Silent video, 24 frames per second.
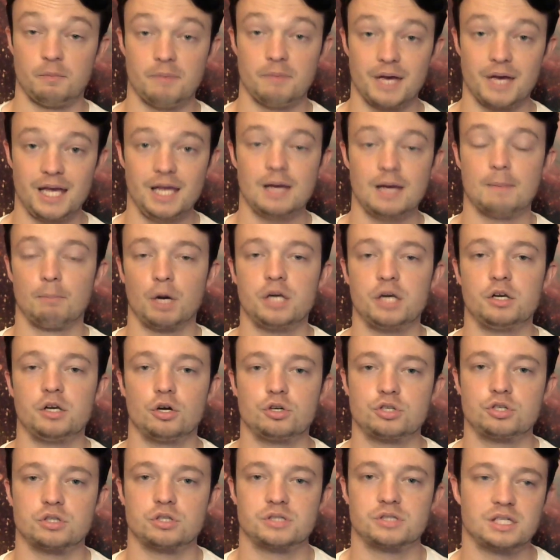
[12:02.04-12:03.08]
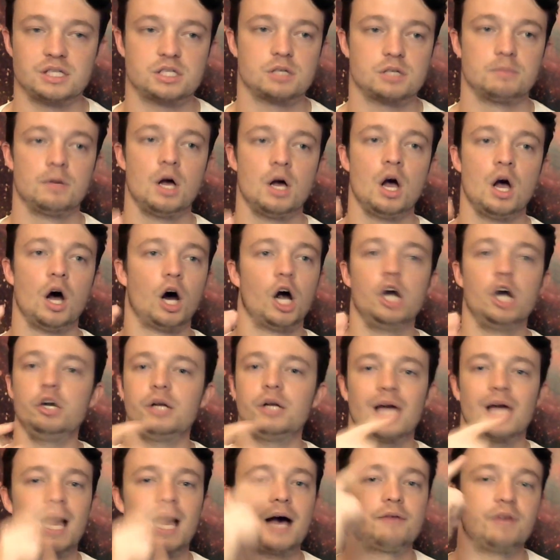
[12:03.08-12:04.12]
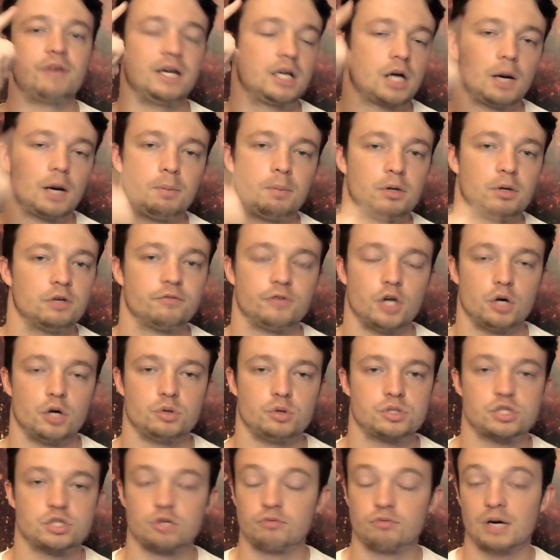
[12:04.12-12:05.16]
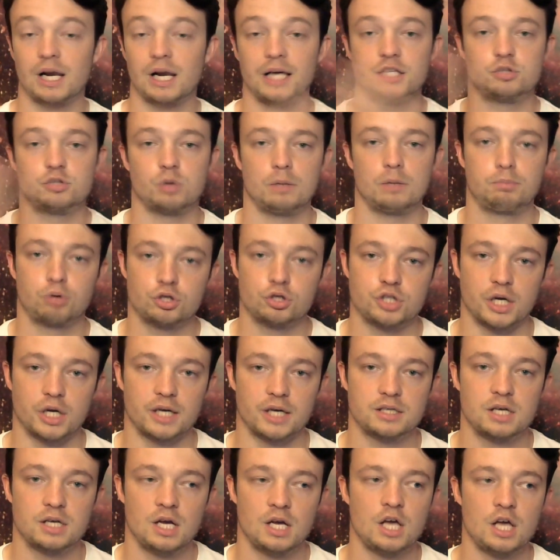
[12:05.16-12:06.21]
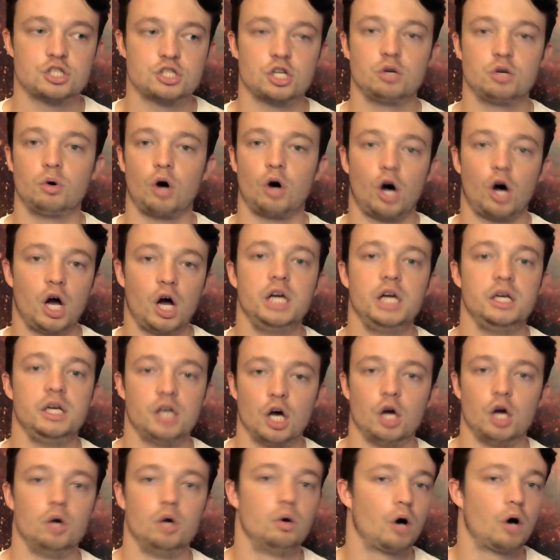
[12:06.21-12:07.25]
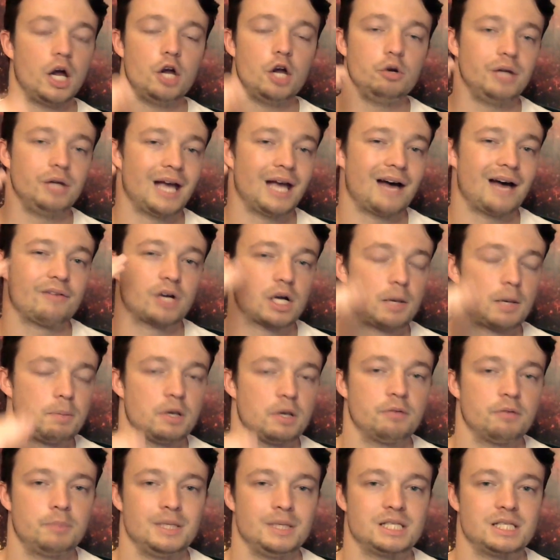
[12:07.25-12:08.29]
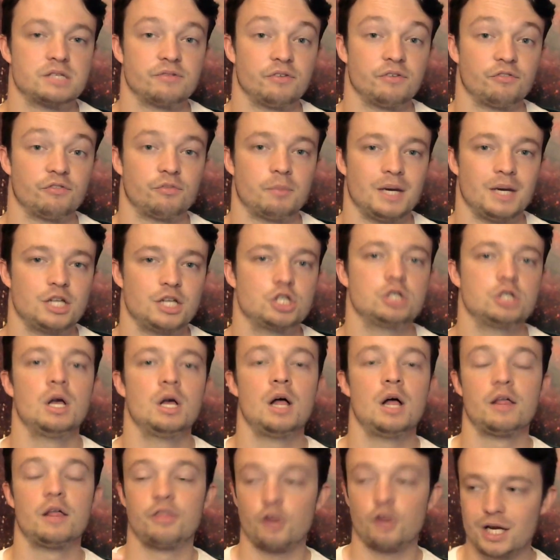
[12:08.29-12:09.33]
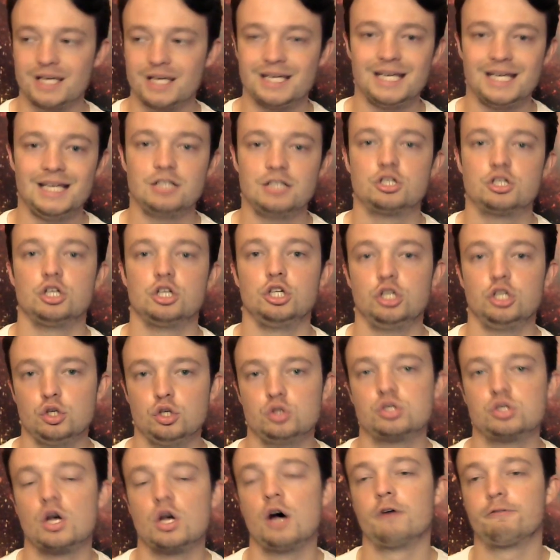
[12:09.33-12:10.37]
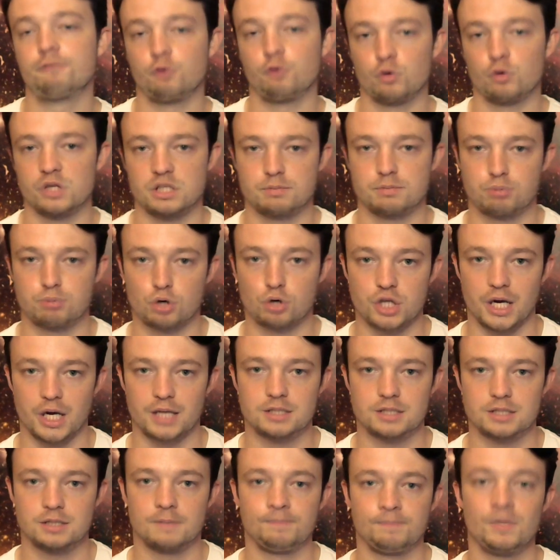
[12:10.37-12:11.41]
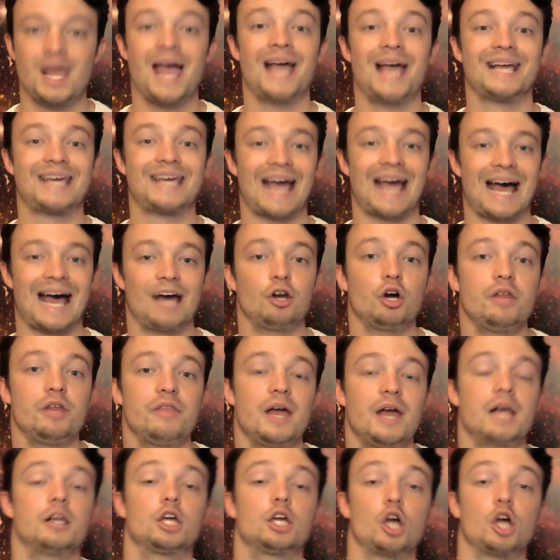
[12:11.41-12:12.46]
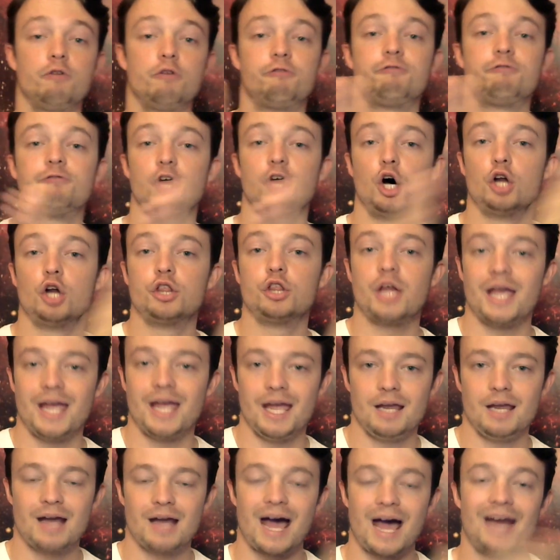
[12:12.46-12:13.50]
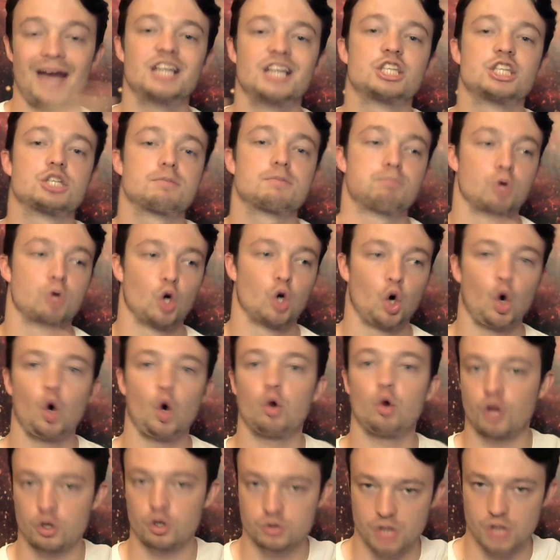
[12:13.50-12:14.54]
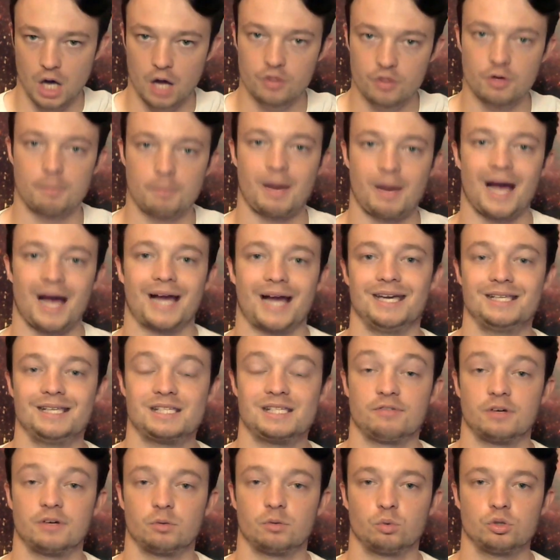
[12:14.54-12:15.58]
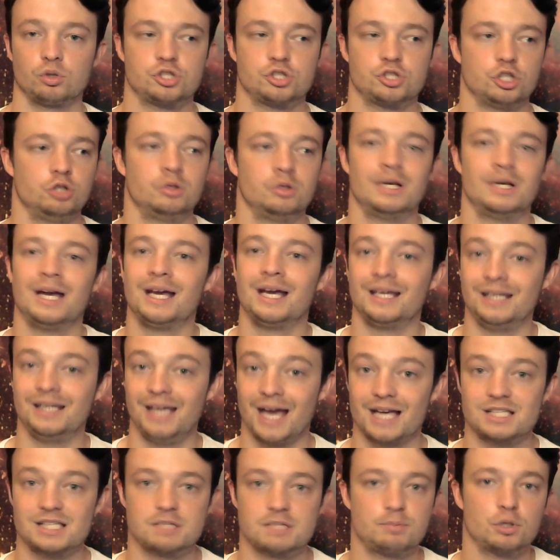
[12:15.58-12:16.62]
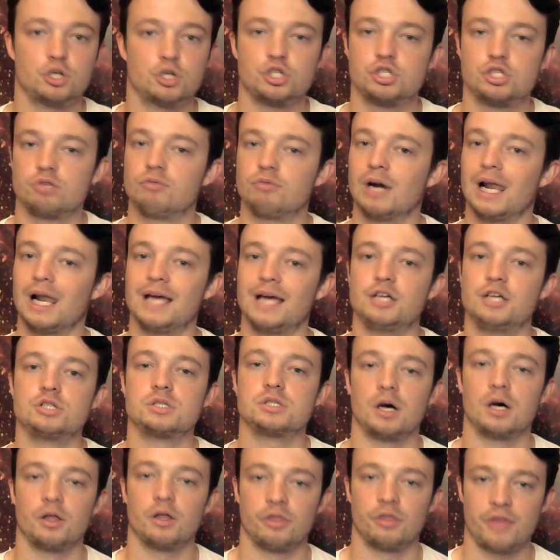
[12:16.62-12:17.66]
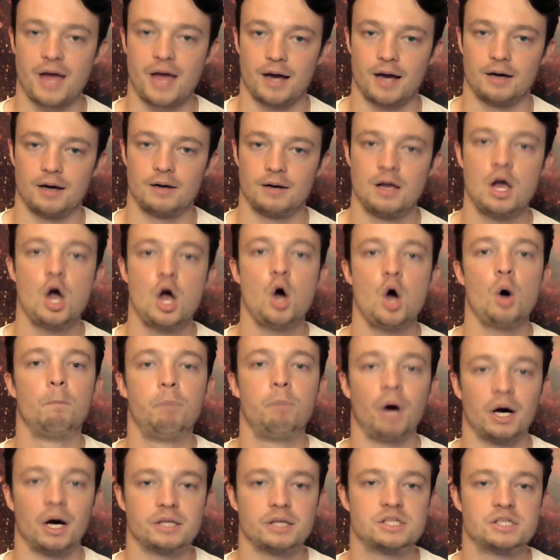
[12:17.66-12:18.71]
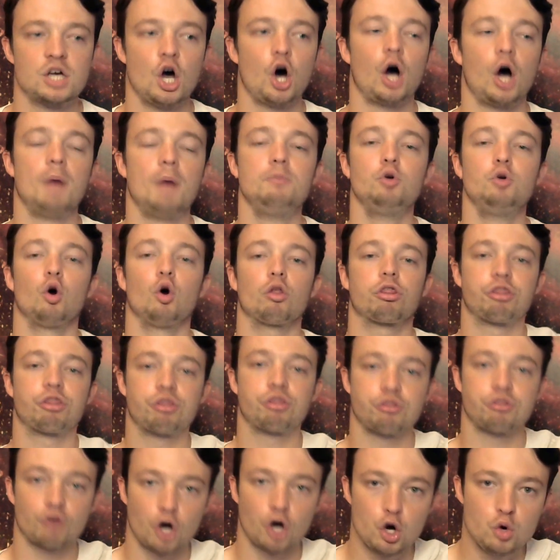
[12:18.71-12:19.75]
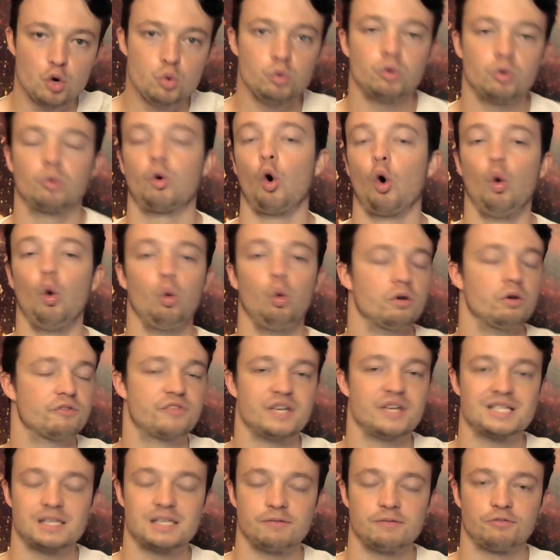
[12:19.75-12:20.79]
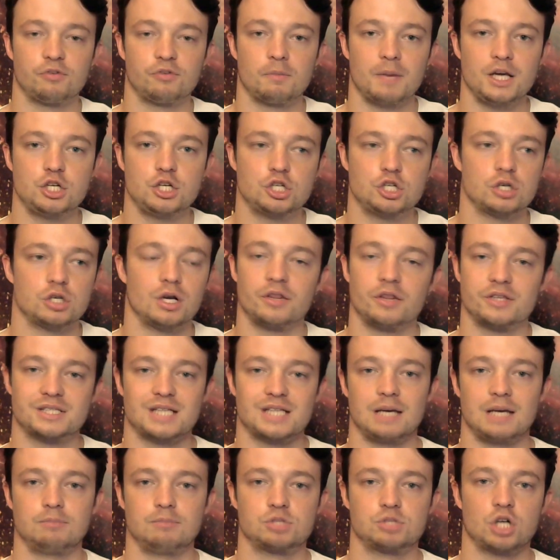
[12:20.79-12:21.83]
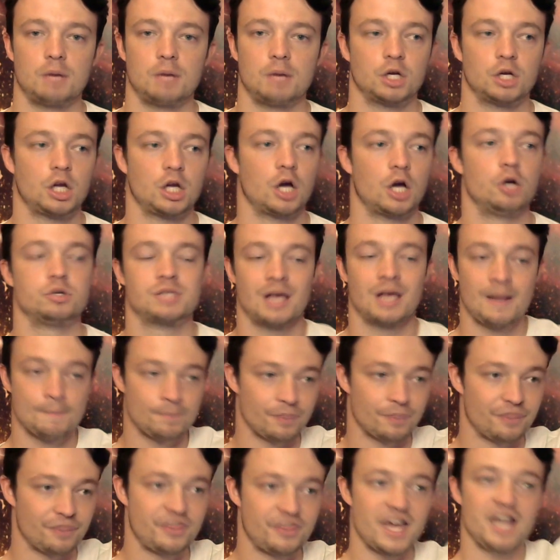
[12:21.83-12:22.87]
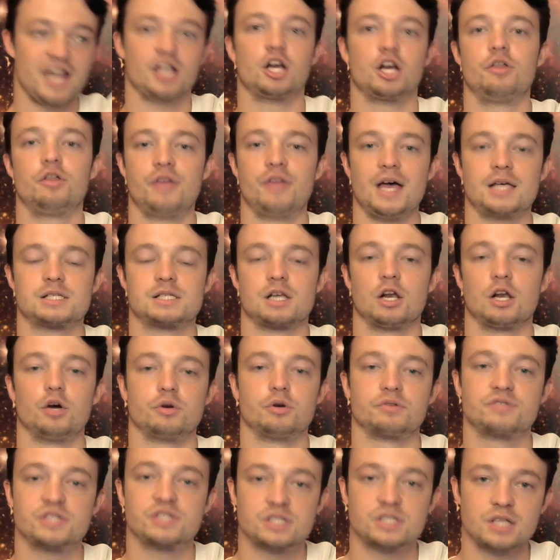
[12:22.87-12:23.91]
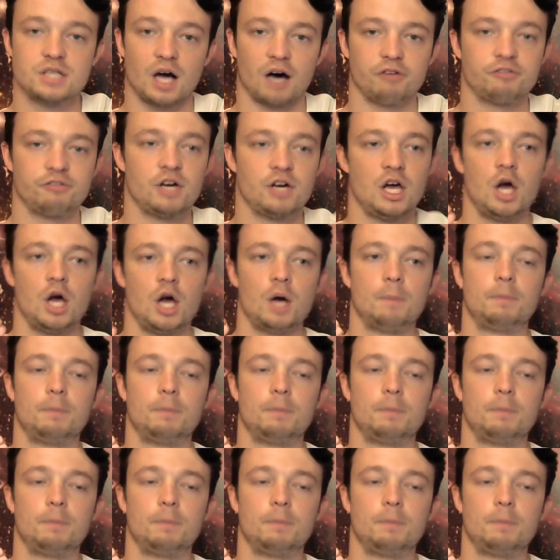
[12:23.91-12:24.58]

for me, in my Notion system, I only have a couple of notes that relate to a project. So I know I only have a couple of pieces of information that I need to use for this project. Can I then go further in and explore those other packets if I want to? Yes, because the relations are there. But I'm not thrown all of this information at the same time and goes, there you go, there's a load of stuff,